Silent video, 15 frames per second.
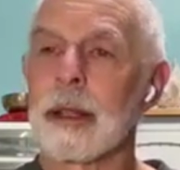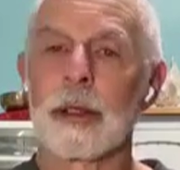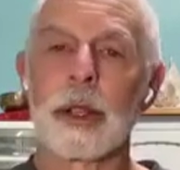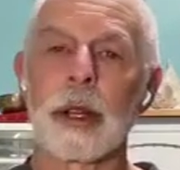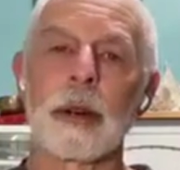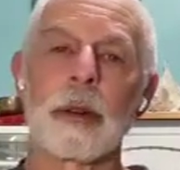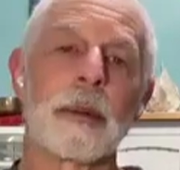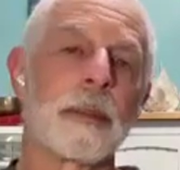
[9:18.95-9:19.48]

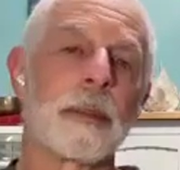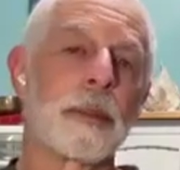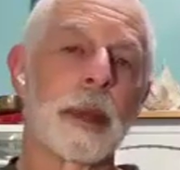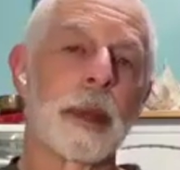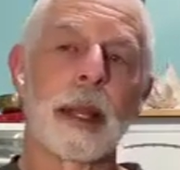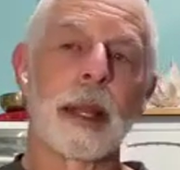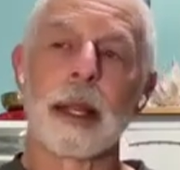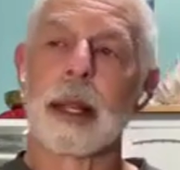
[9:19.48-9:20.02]
So
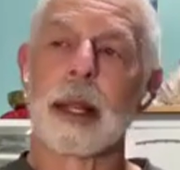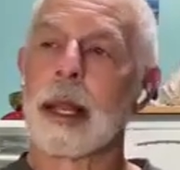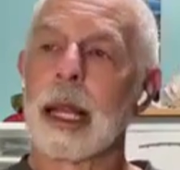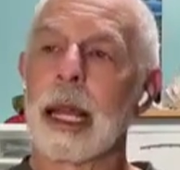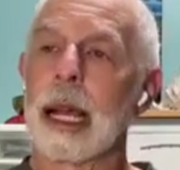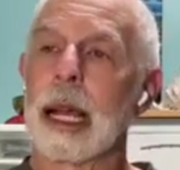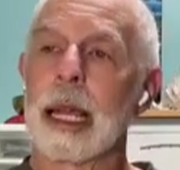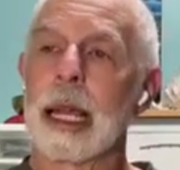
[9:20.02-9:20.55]

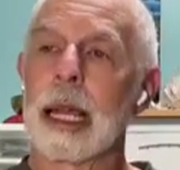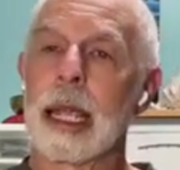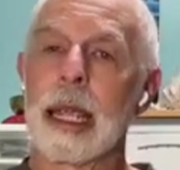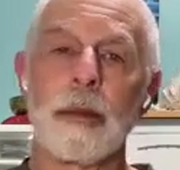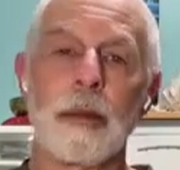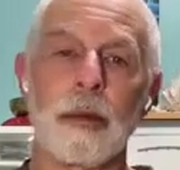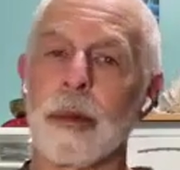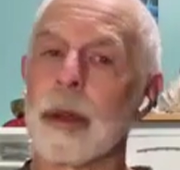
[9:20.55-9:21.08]

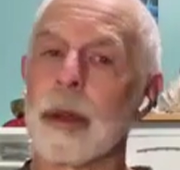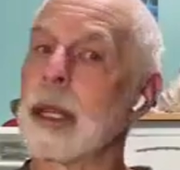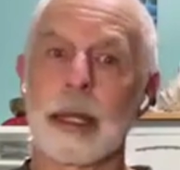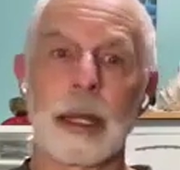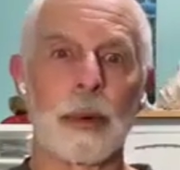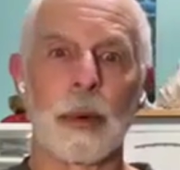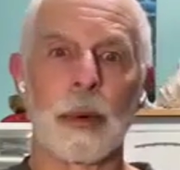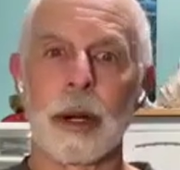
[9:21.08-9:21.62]
he
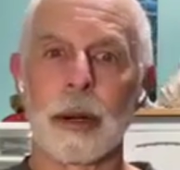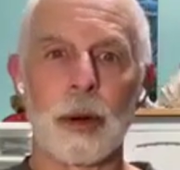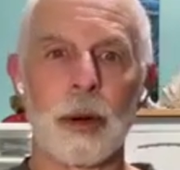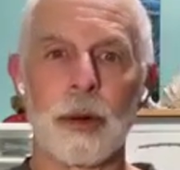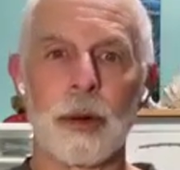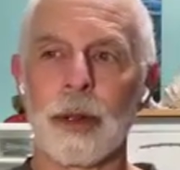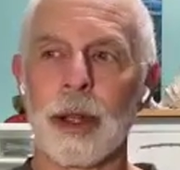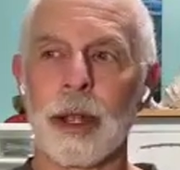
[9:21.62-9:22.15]
really didn't want to
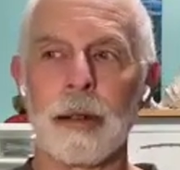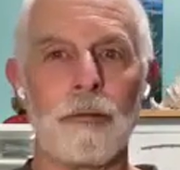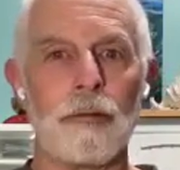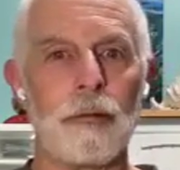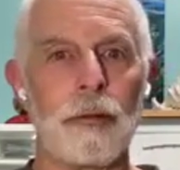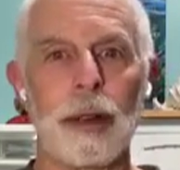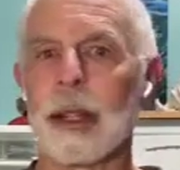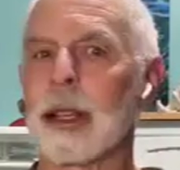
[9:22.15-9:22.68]
move. He
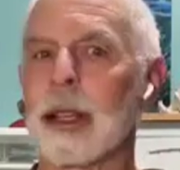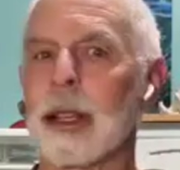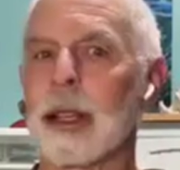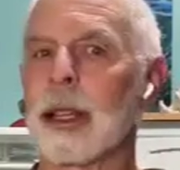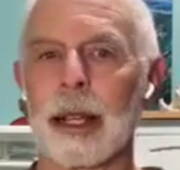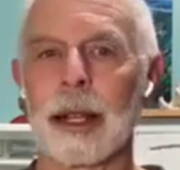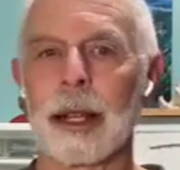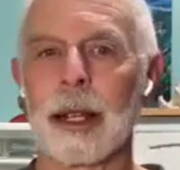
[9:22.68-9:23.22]

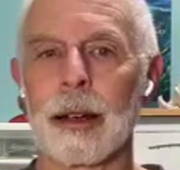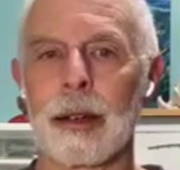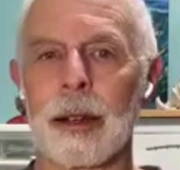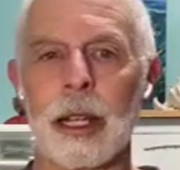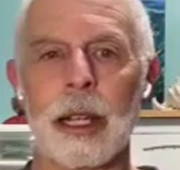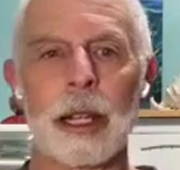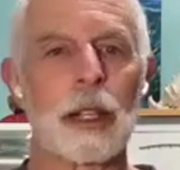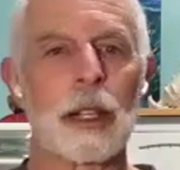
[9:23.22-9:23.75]
really liked it
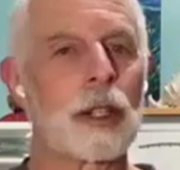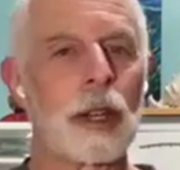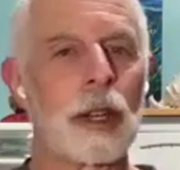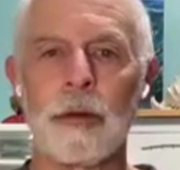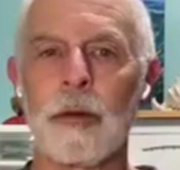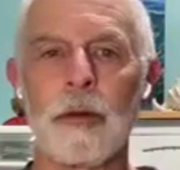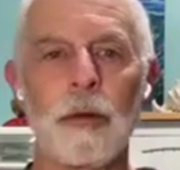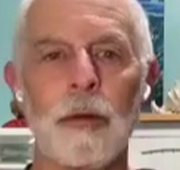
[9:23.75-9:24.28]
here.
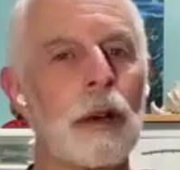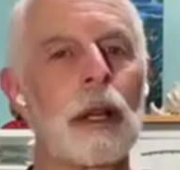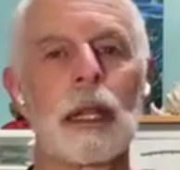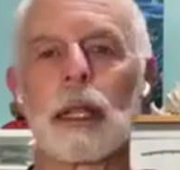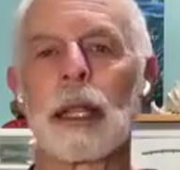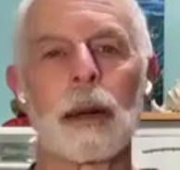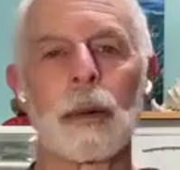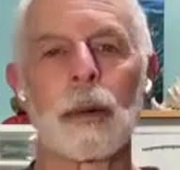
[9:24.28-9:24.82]
She
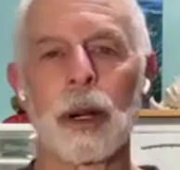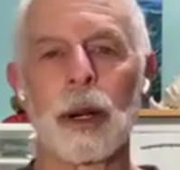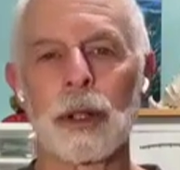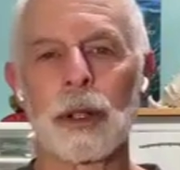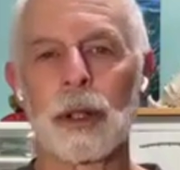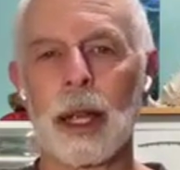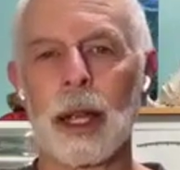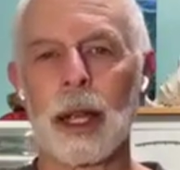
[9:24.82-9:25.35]
really didn't
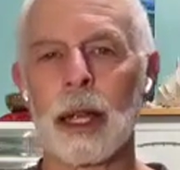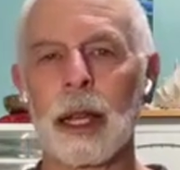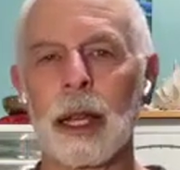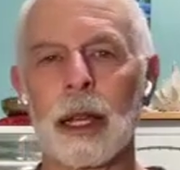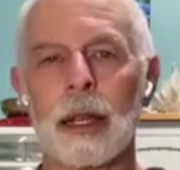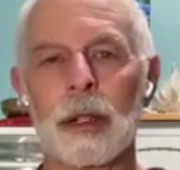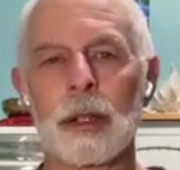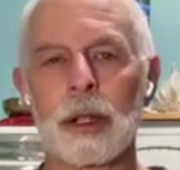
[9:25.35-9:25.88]
want to stay.
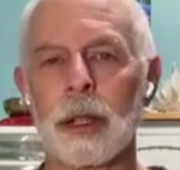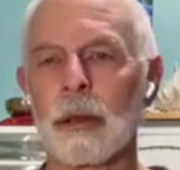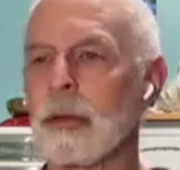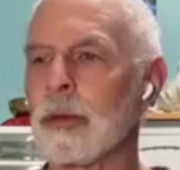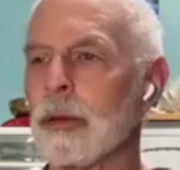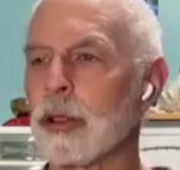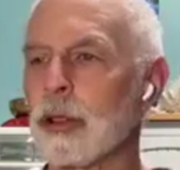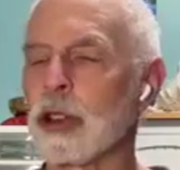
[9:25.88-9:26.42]

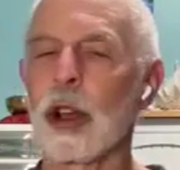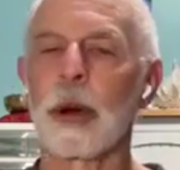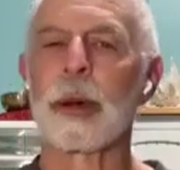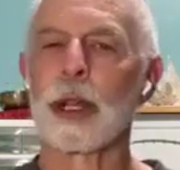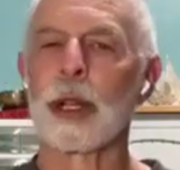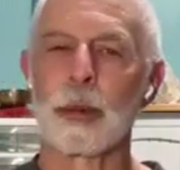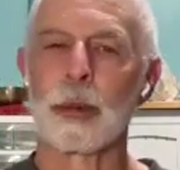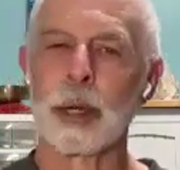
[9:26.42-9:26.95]
She so
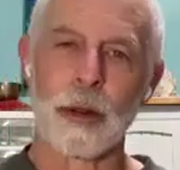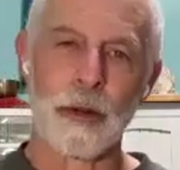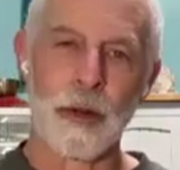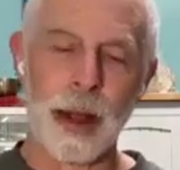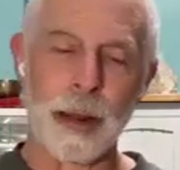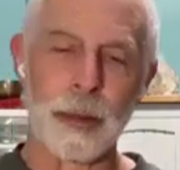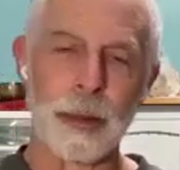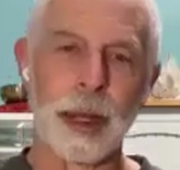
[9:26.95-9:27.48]
much missed her
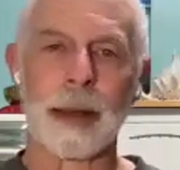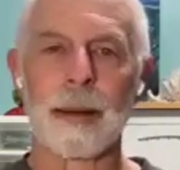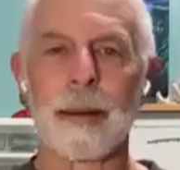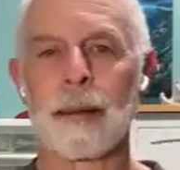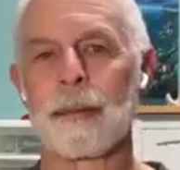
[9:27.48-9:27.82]
family.